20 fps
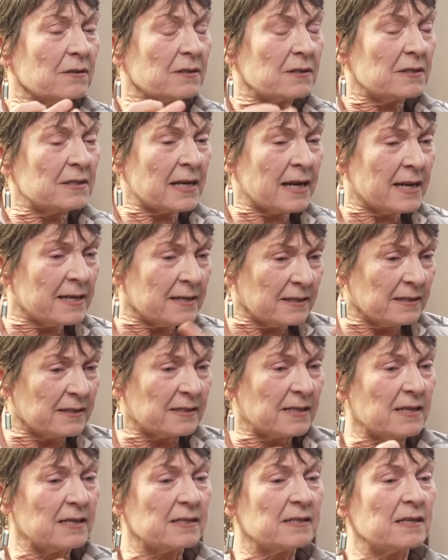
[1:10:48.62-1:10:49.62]

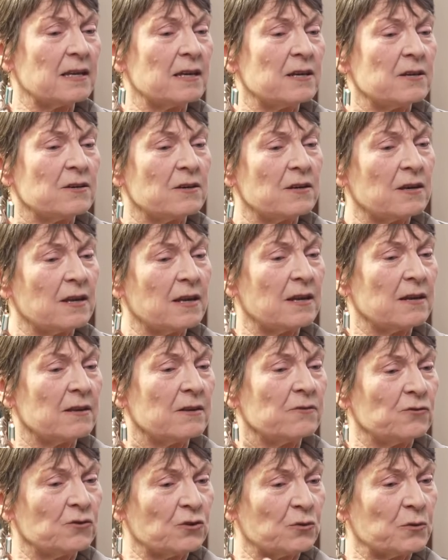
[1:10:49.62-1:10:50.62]
tendencies
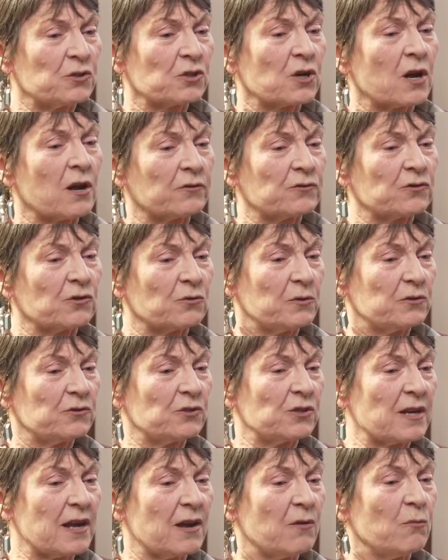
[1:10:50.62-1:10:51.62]
in Jewish culture
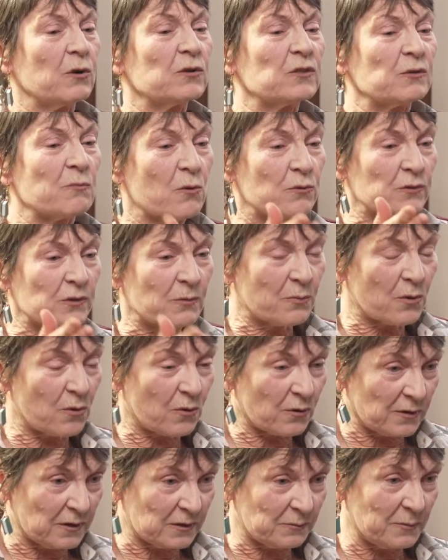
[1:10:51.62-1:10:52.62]
which say what's most
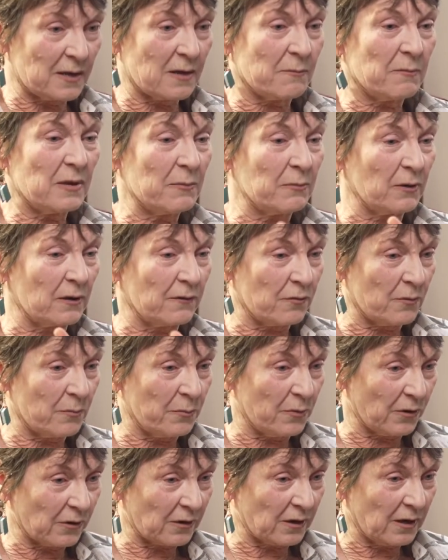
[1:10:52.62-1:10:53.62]
important is being a people of the
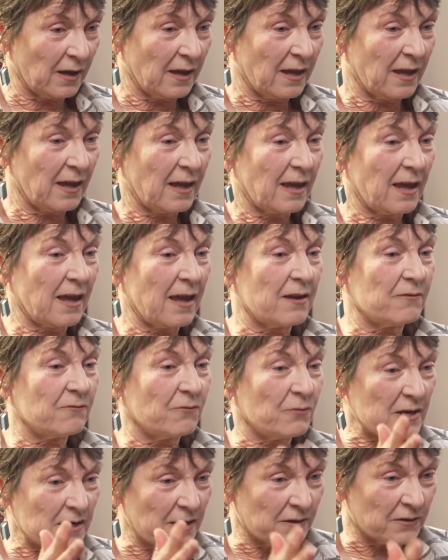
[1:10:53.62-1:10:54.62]
book and
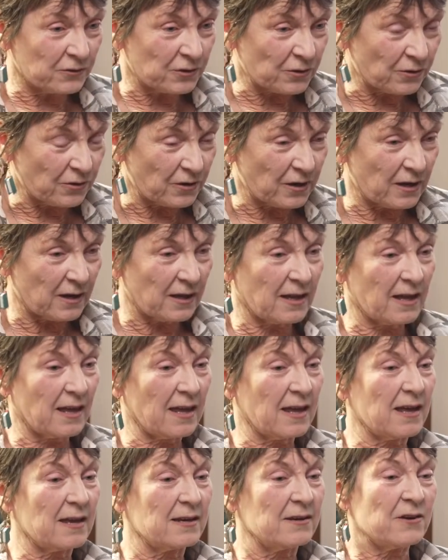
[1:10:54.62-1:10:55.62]
reading the Torah
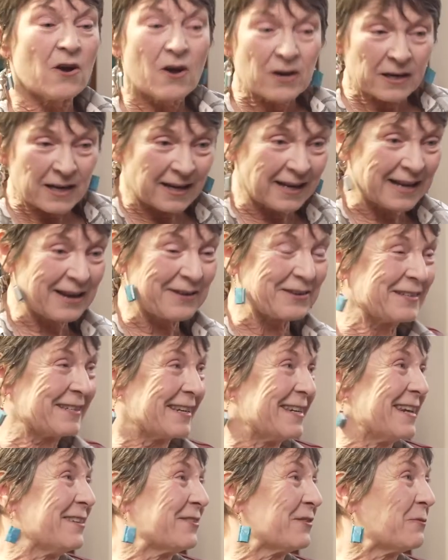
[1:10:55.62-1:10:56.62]
and not getting out into
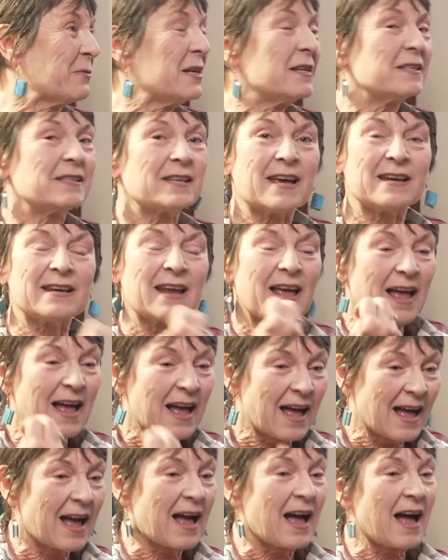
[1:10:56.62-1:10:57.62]
nature. But he said,
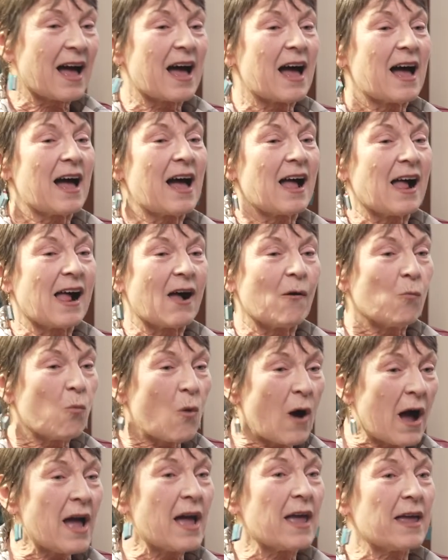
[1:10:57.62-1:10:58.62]

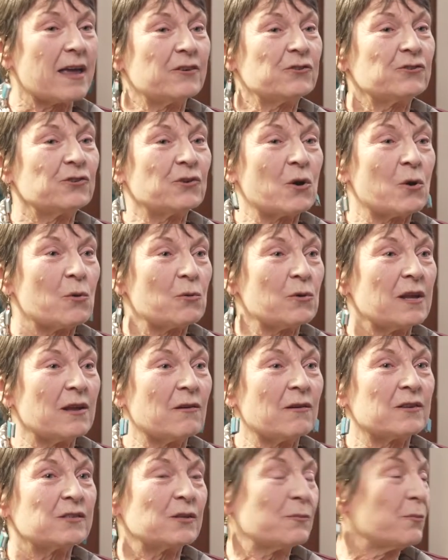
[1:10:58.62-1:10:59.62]
why should
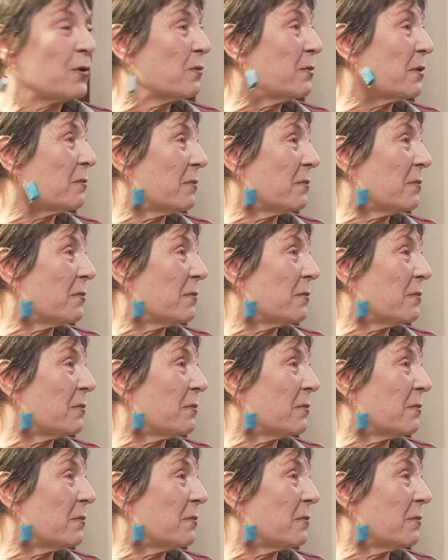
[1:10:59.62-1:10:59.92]
only suburban